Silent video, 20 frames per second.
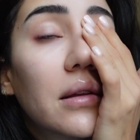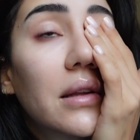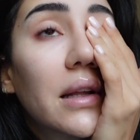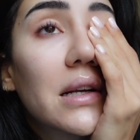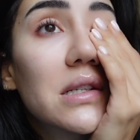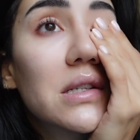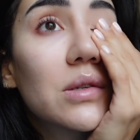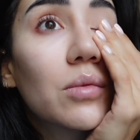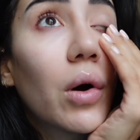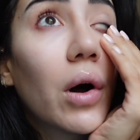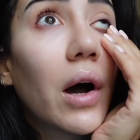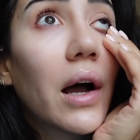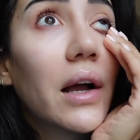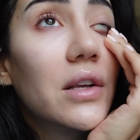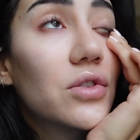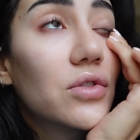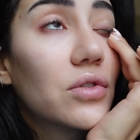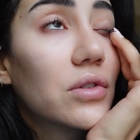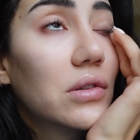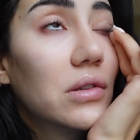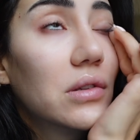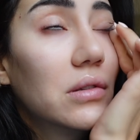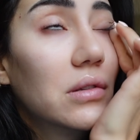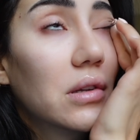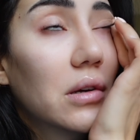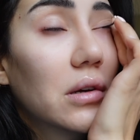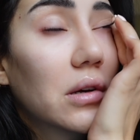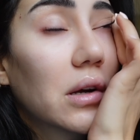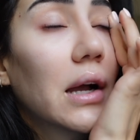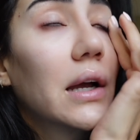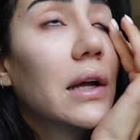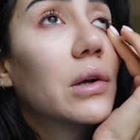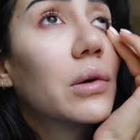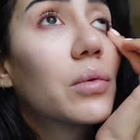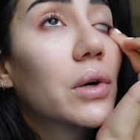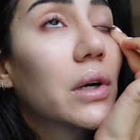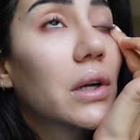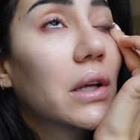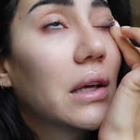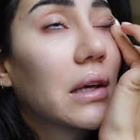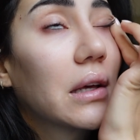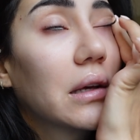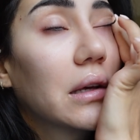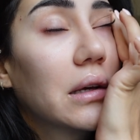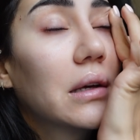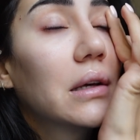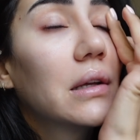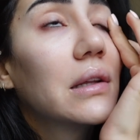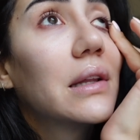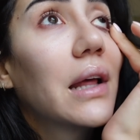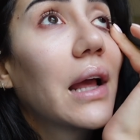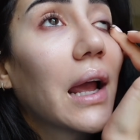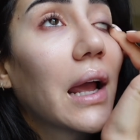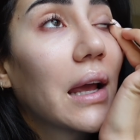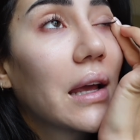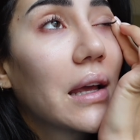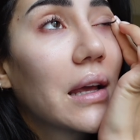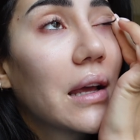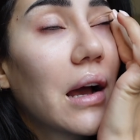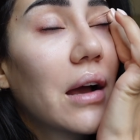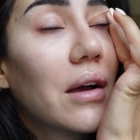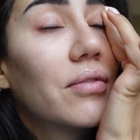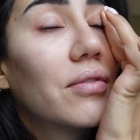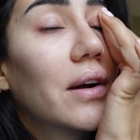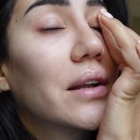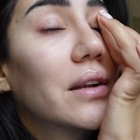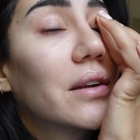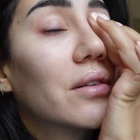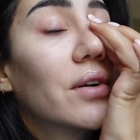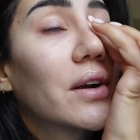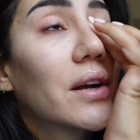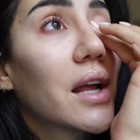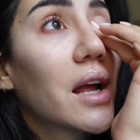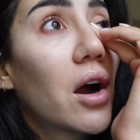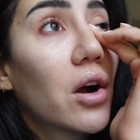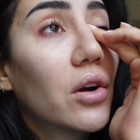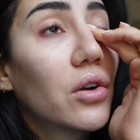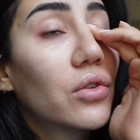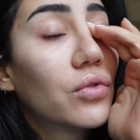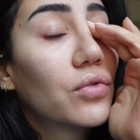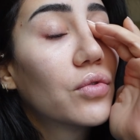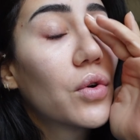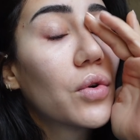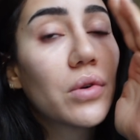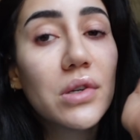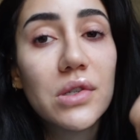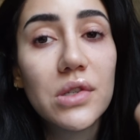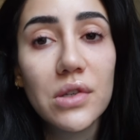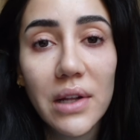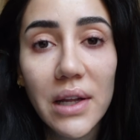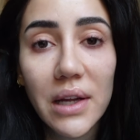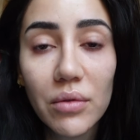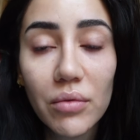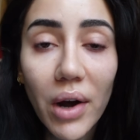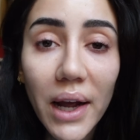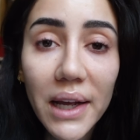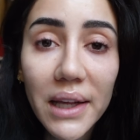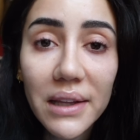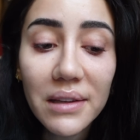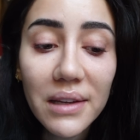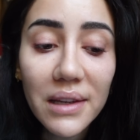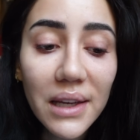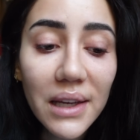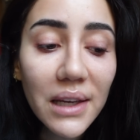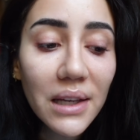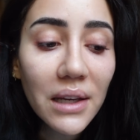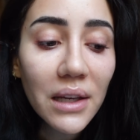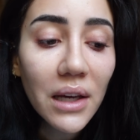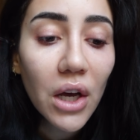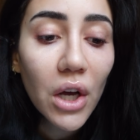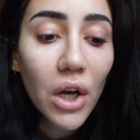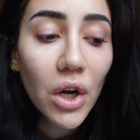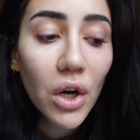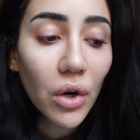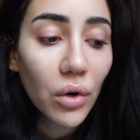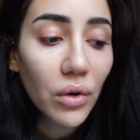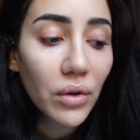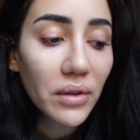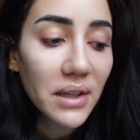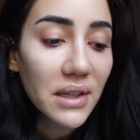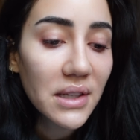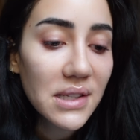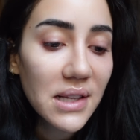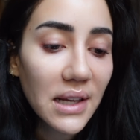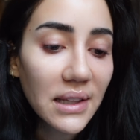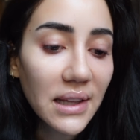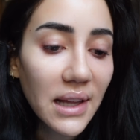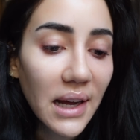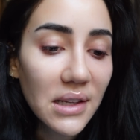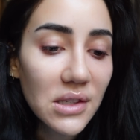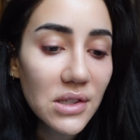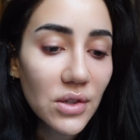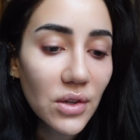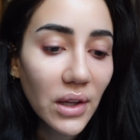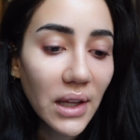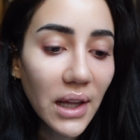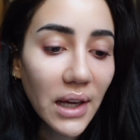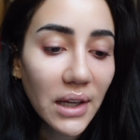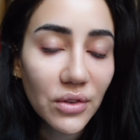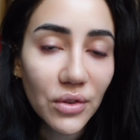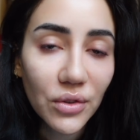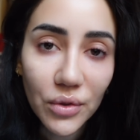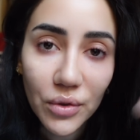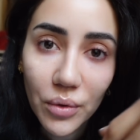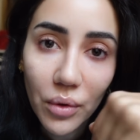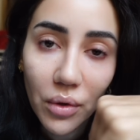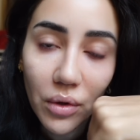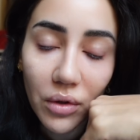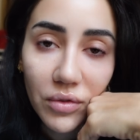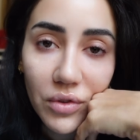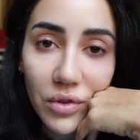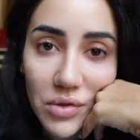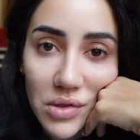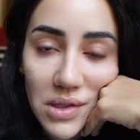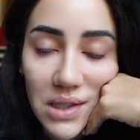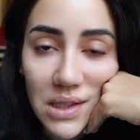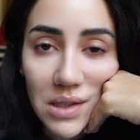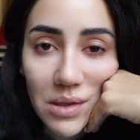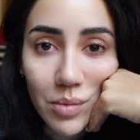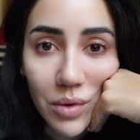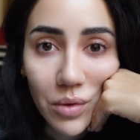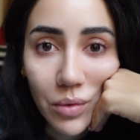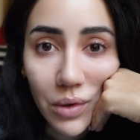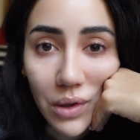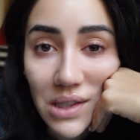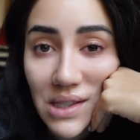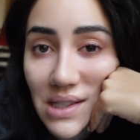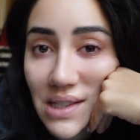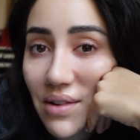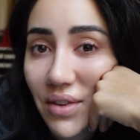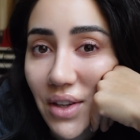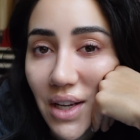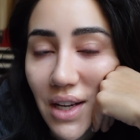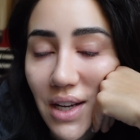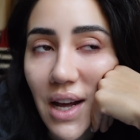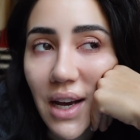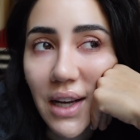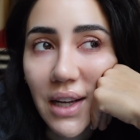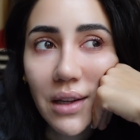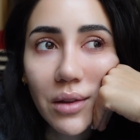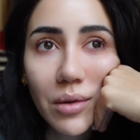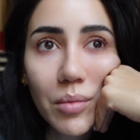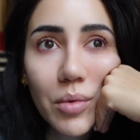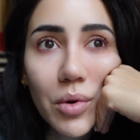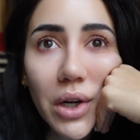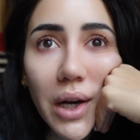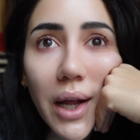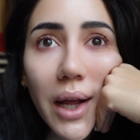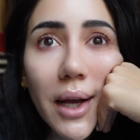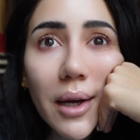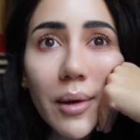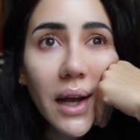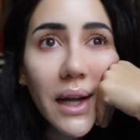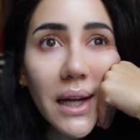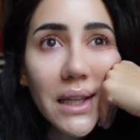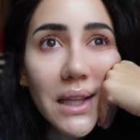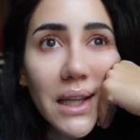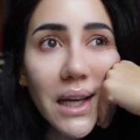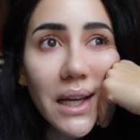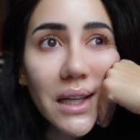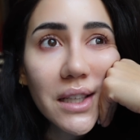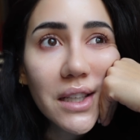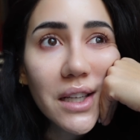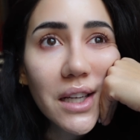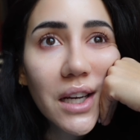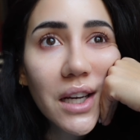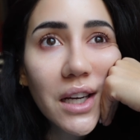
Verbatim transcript: That's why during the kind of working day, I find it very hard to focus on like writing or things like that. So I like to do all of those things between seven and nine in the morning. And then,